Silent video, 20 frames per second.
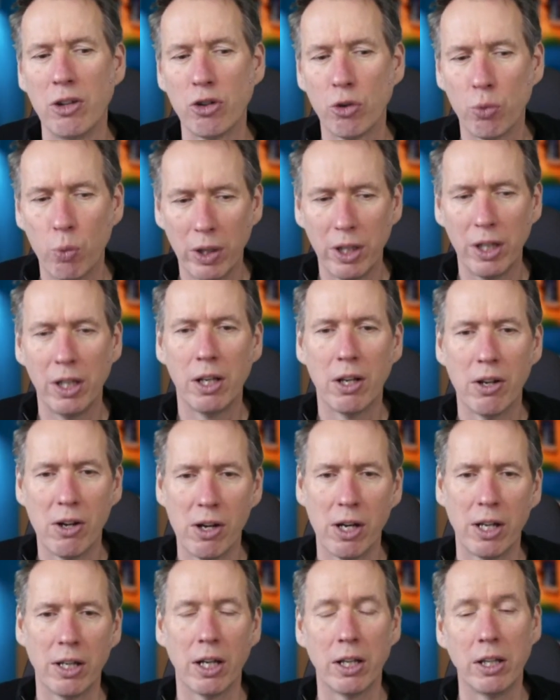
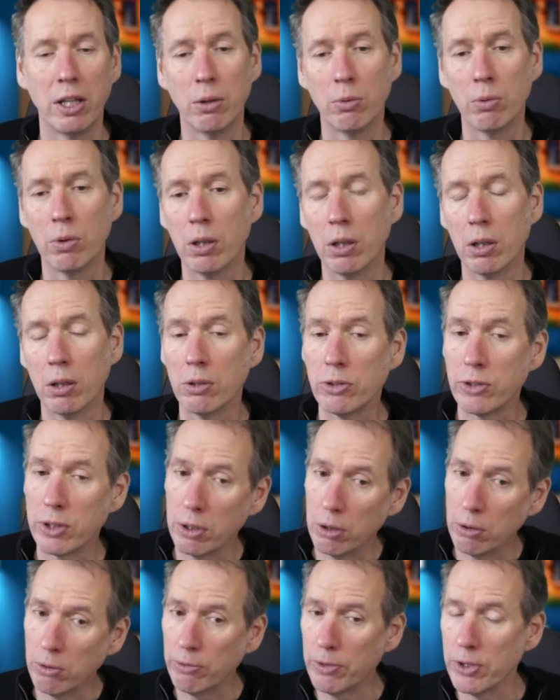29, and you were
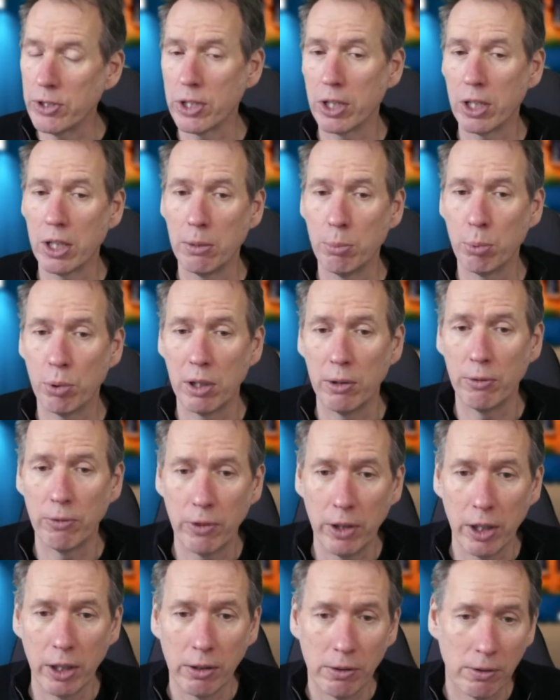still physically pretty fit.